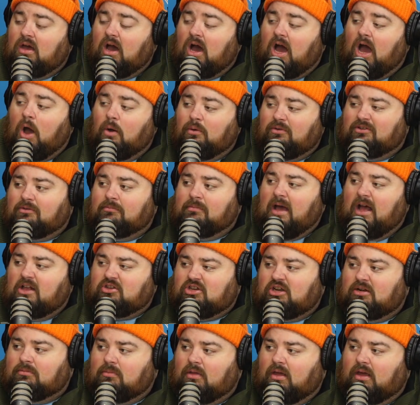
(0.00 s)
I always
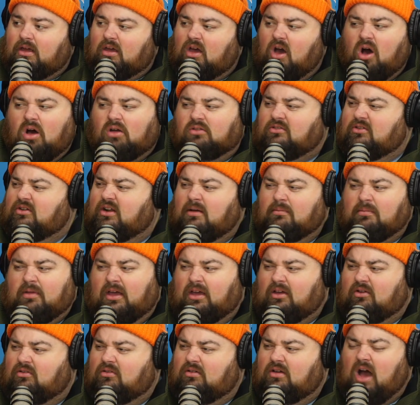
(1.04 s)
imagine I'm like, oh, dude, I'm
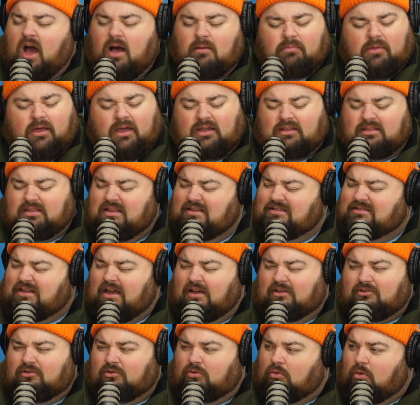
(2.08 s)
like, this
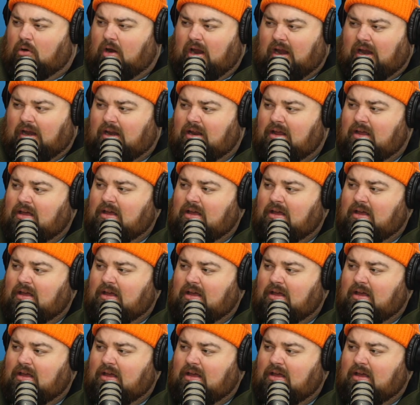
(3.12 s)
sounds great.